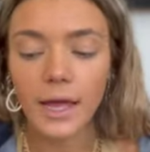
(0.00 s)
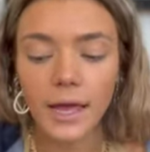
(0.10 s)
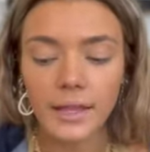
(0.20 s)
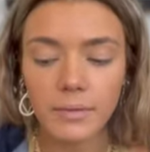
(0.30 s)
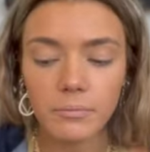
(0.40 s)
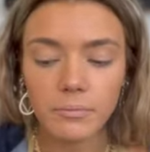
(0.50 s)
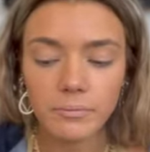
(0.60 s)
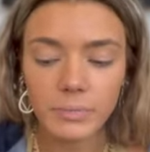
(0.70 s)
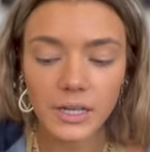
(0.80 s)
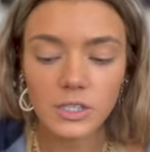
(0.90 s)
And then
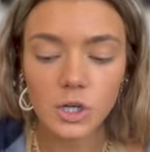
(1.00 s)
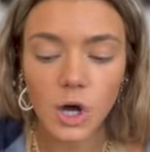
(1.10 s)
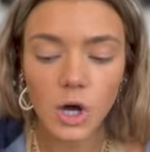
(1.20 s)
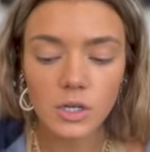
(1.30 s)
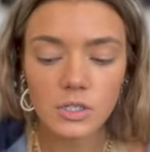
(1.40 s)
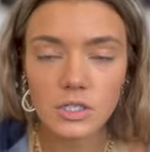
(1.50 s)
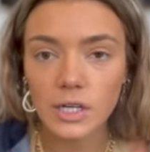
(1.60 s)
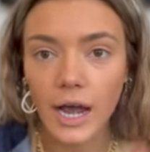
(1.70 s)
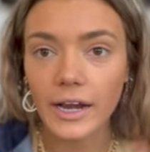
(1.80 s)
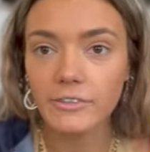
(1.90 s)
big dogs
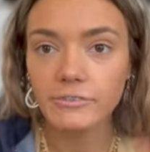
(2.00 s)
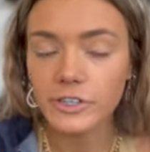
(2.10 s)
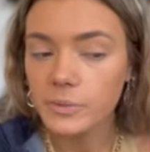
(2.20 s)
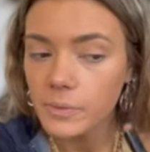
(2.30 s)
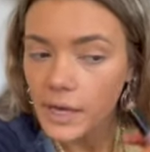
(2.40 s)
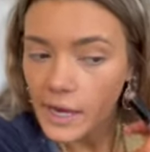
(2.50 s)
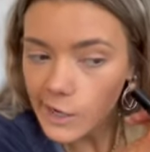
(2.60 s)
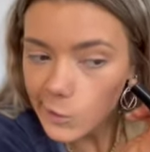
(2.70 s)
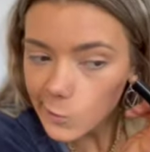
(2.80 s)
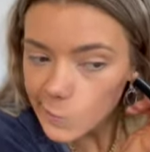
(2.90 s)
kind of freak me
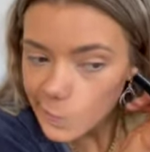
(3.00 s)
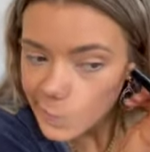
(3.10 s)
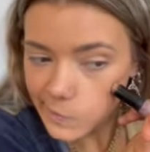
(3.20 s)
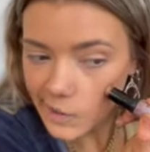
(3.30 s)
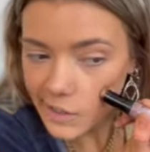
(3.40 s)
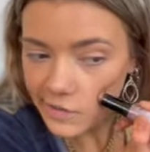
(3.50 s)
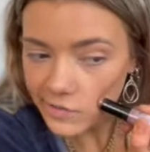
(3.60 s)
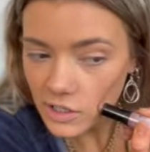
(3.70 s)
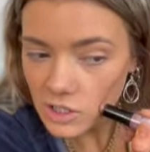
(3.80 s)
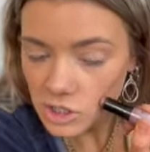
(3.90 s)
out. But if
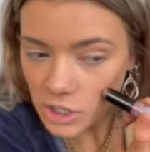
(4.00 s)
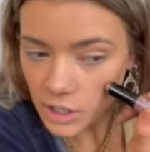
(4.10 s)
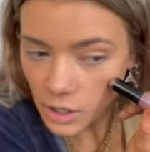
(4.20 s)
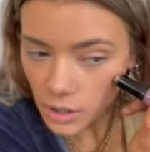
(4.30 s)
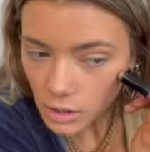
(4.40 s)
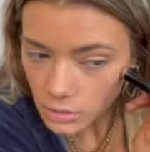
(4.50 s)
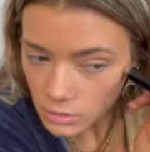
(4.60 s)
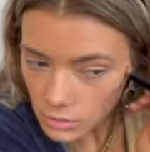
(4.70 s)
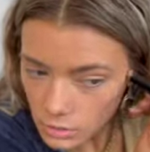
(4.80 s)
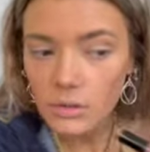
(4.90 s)
they're chill,
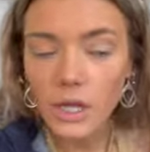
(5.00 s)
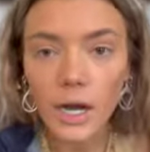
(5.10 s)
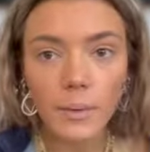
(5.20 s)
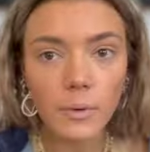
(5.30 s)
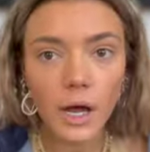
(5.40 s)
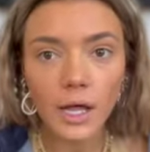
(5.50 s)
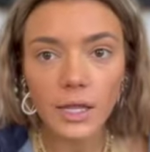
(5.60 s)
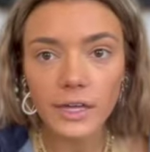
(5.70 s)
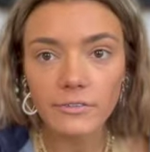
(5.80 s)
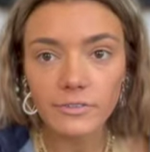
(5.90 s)
then I'm not
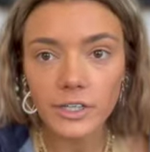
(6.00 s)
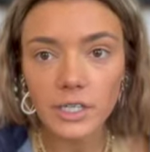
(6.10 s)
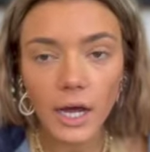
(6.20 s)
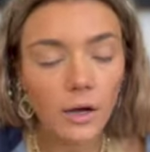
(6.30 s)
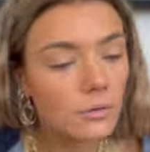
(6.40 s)
like freaked out.